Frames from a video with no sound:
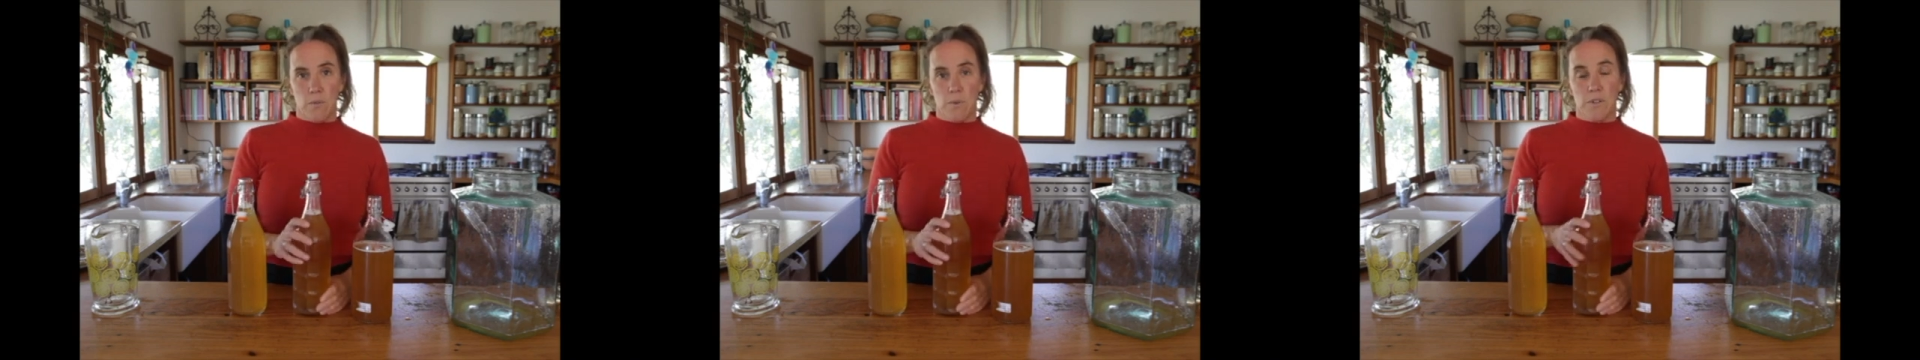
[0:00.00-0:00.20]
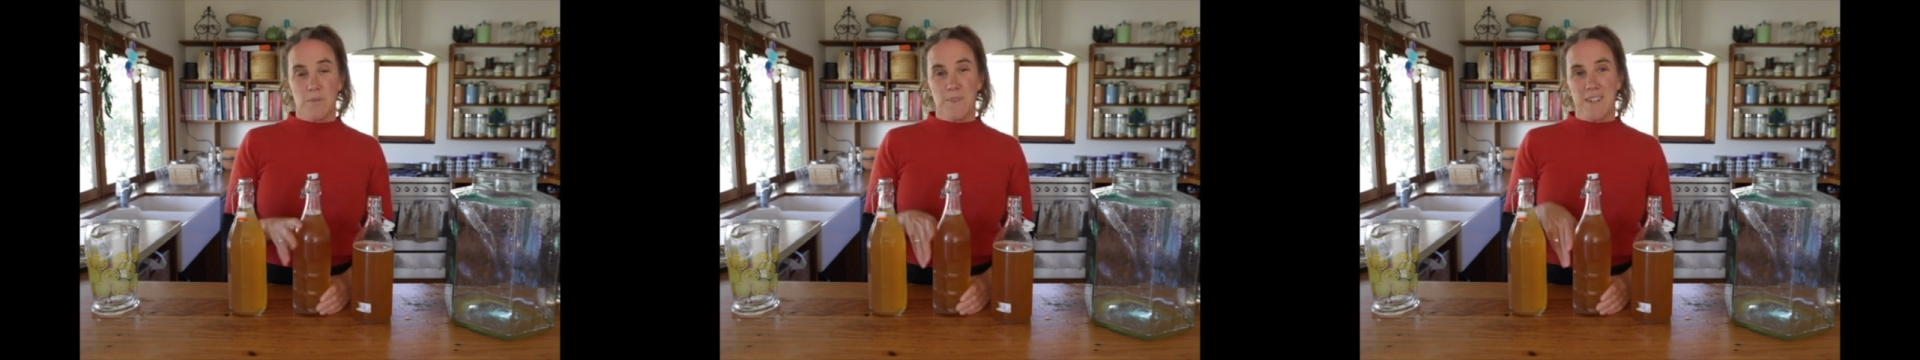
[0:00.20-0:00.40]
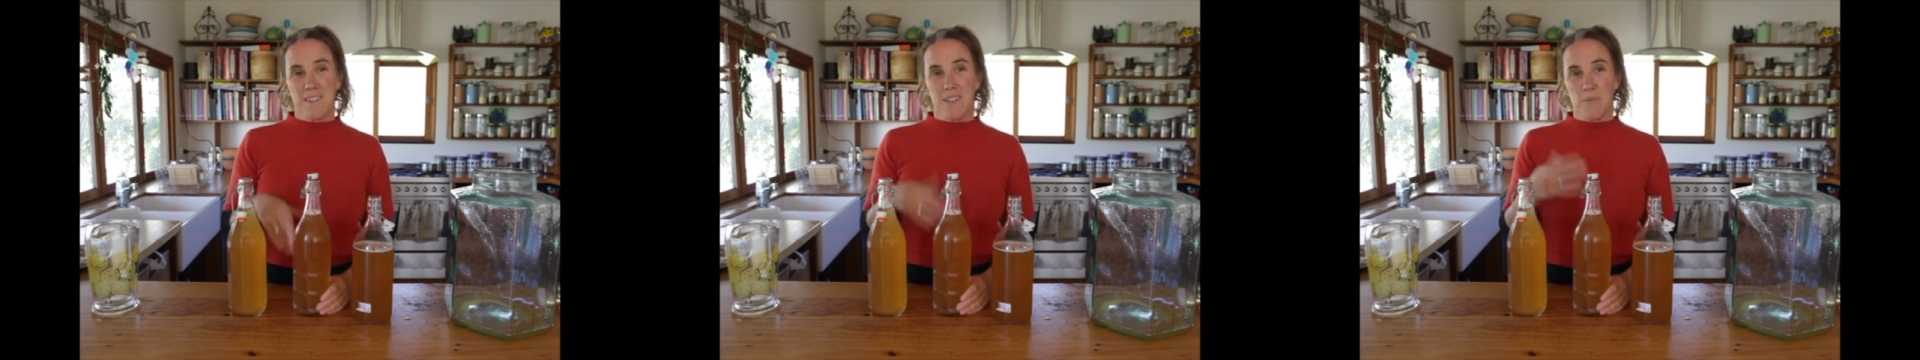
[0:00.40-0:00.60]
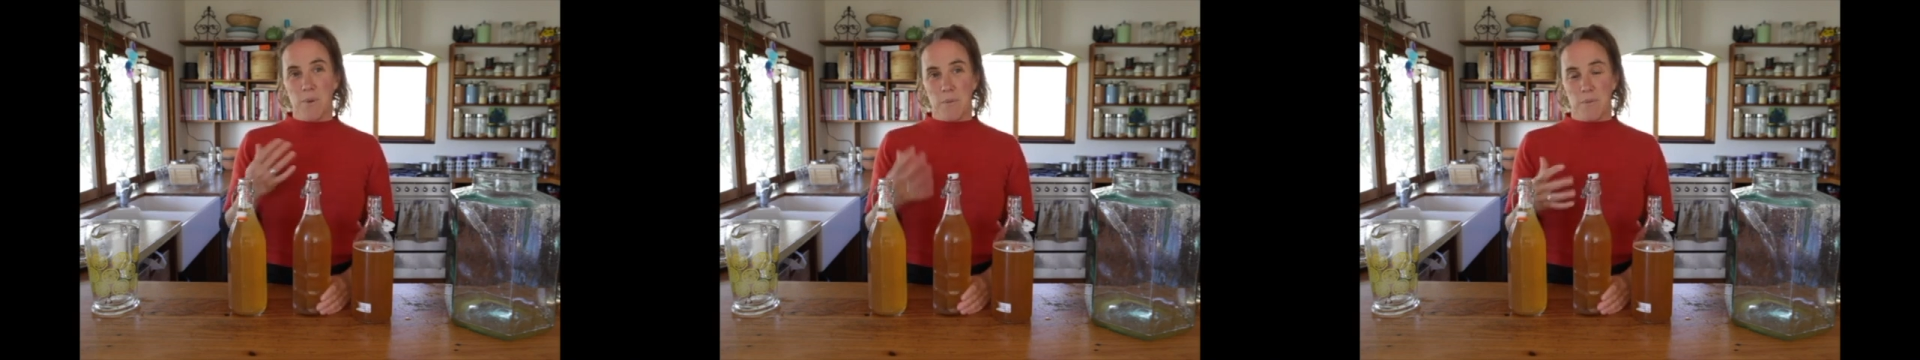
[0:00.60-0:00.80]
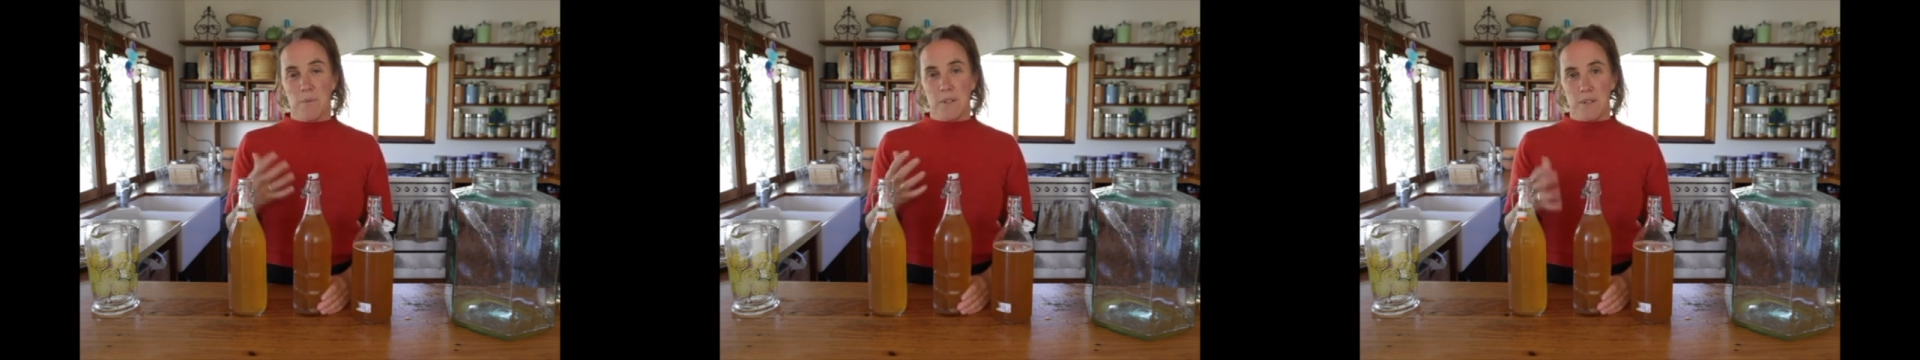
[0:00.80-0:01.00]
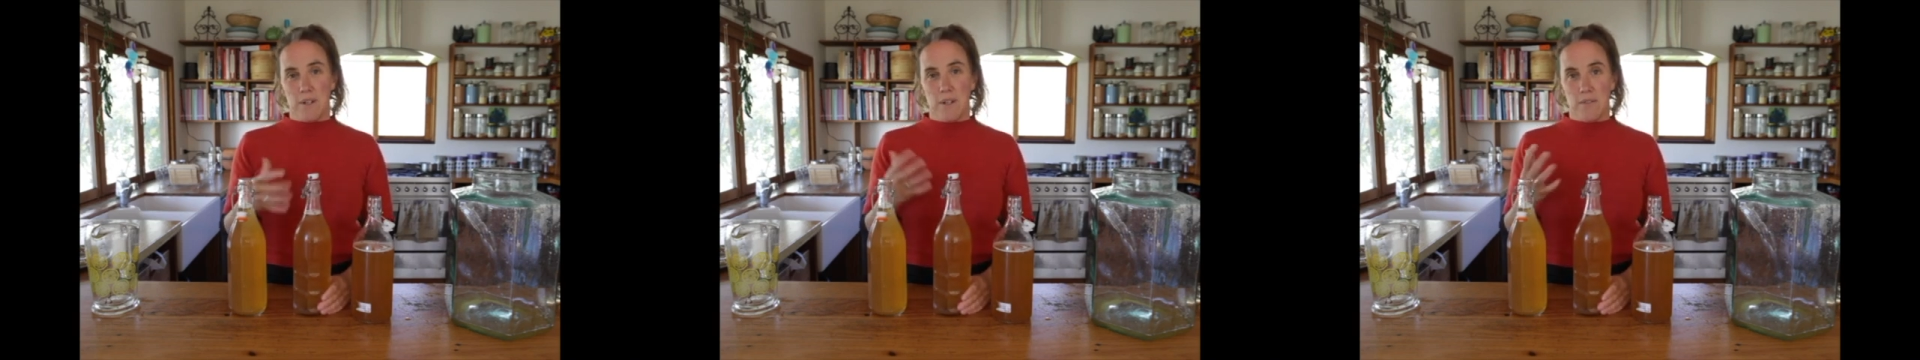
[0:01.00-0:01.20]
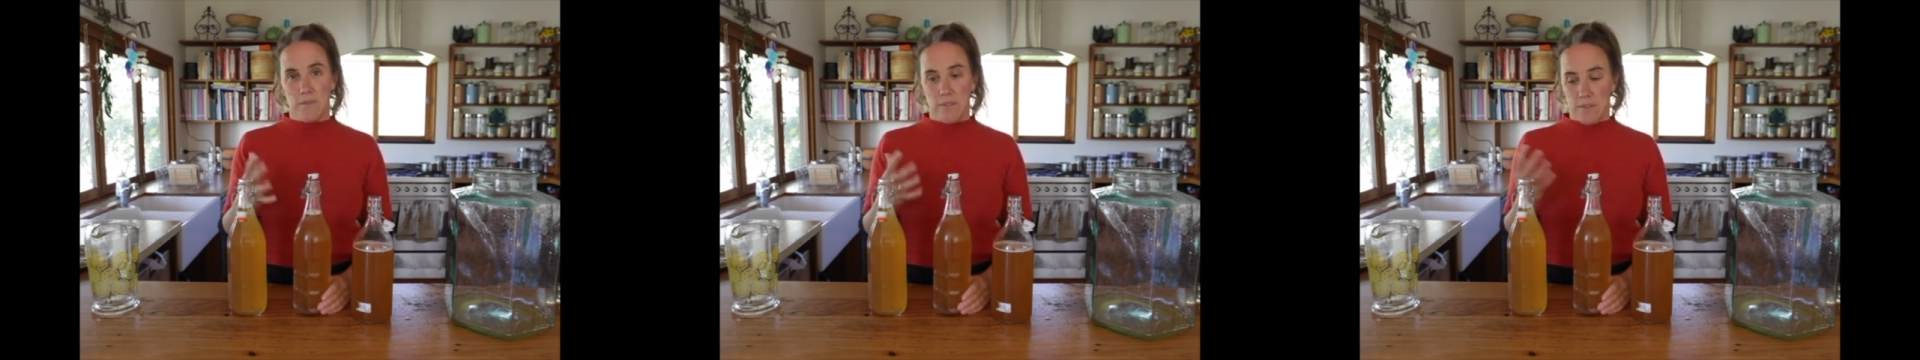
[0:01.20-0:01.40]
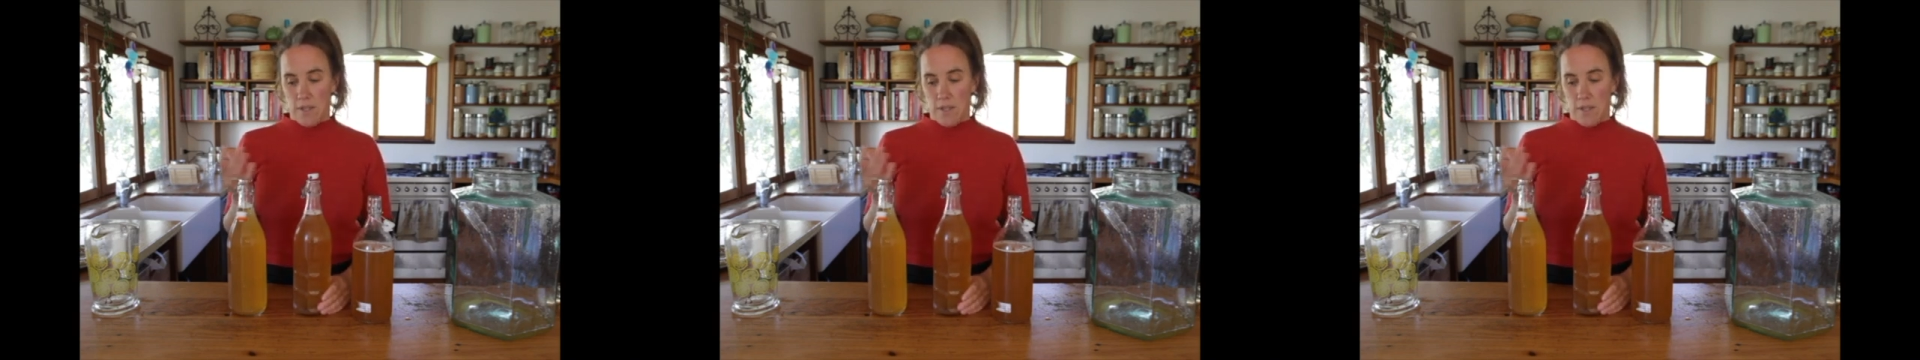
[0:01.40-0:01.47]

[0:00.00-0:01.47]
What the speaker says: which means they probably don't have the